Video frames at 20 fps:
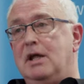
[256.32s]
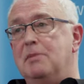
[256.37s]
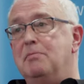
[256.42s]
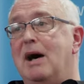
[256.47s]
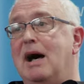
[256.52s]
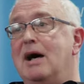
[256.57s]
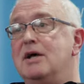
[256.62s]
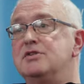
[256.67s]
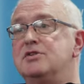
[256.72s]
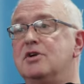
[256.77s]

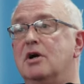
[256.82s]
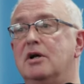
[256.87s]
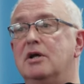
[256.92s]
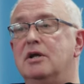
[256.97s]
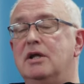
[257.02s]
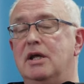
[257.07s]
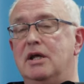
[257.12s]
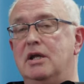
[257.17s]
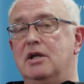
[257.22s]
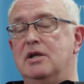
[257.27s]

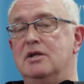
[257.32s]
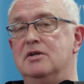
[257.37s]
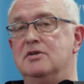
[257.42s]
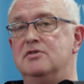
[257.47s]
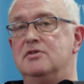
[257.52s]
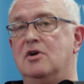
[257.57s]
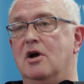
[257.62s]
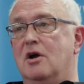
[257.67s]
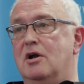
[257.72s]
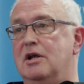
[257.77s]
master in
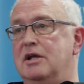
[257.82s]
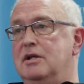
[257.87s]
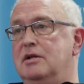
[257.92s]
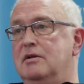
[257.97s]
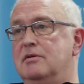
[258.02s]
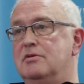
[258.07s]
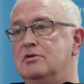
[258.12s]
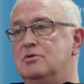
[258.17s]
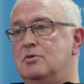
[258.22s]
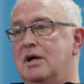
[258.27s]
his
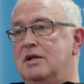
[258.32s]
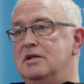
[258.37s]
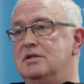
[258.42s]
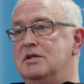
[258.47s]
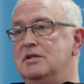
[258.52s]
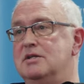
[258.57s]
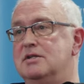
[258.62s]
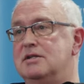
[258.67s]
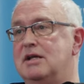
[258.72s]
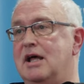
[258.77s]
early
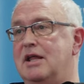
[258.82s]
20s.